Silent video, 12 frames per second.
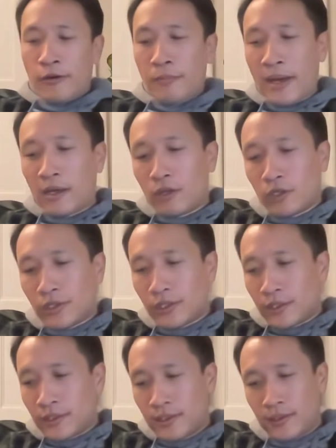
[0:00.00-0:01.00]

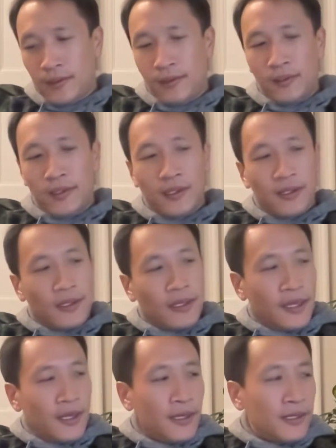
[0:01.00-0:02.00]
goal
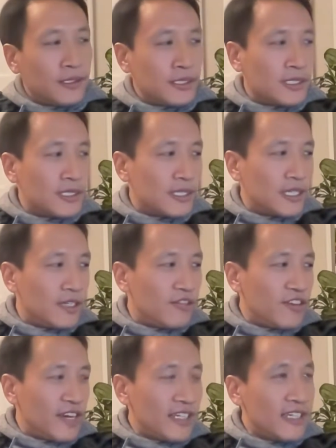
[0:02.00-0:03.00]
is,
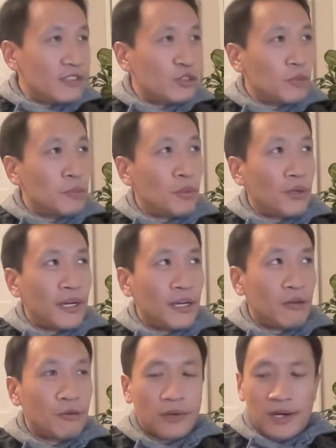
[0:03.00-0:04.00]
if I can get to a
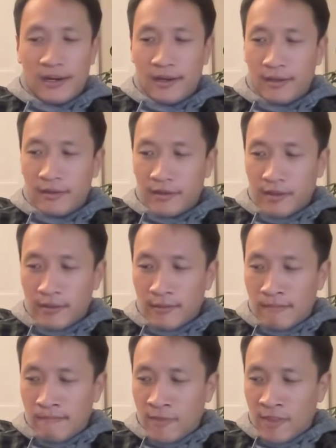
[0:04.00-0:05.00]
point where
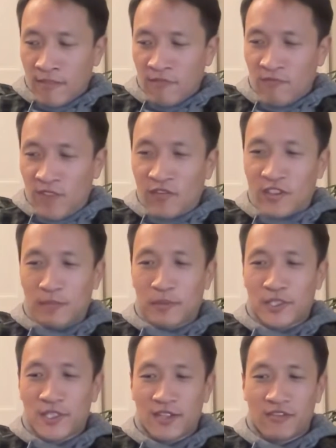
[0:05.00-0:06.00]

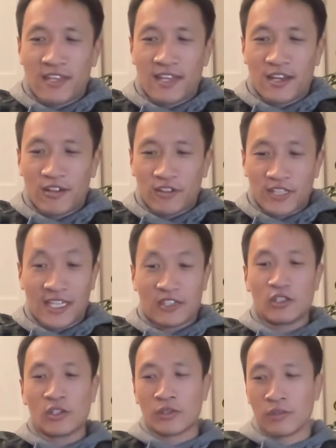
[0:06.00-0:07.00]
50% of the interviews I
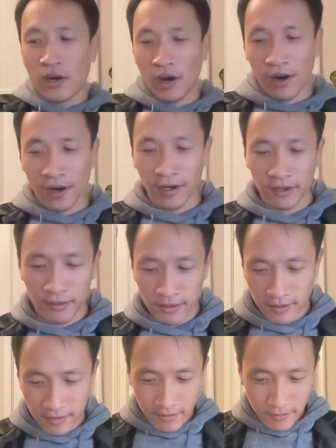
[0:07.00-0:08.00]
do are
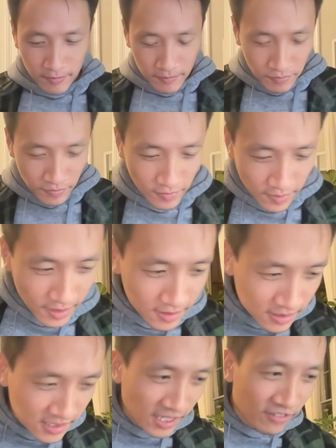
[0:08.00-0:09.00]

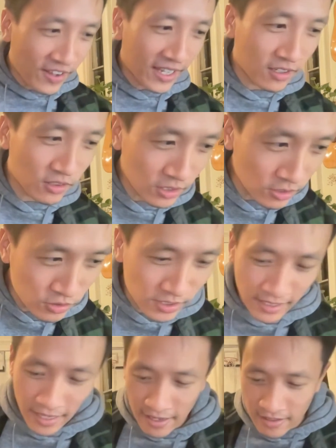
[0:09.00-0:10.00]
stuff I can use
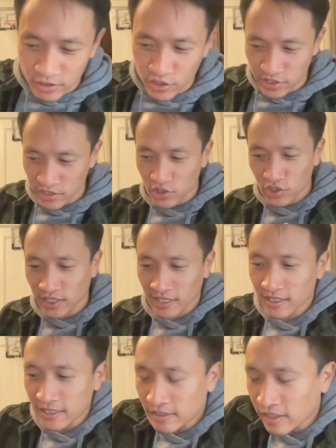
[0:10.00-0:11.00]
and just it's just like
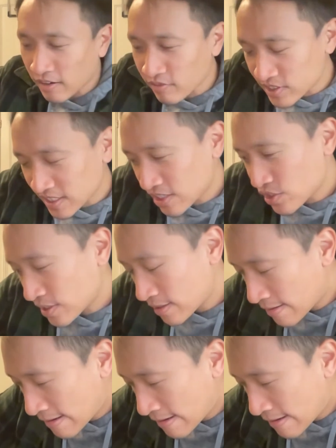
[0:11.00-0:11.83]
a good conversation,